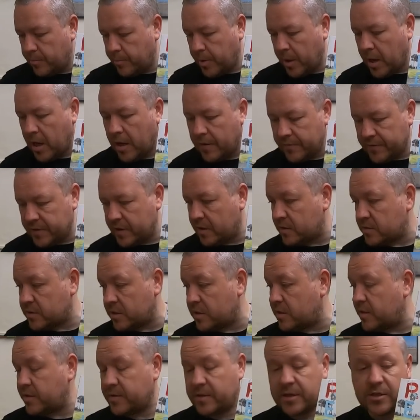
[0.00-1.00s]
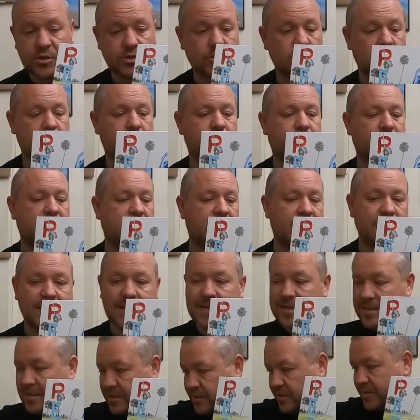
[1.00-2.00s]
part of the, I don't know, this shouldn't be in
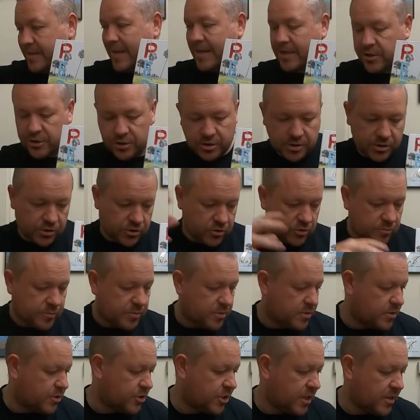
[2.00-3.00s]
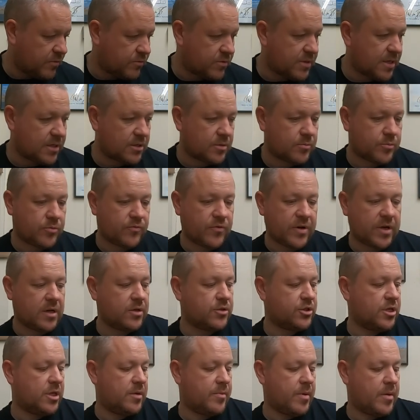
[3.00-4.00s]
this section, it should be the general section, but Red
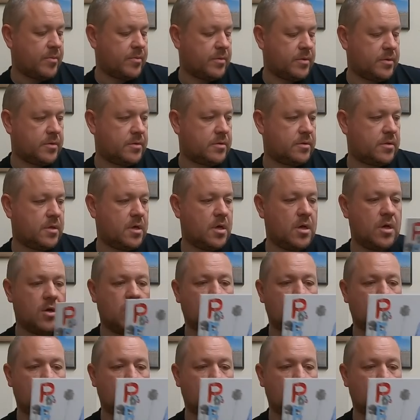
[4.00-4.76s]
Hot Chili Peppers,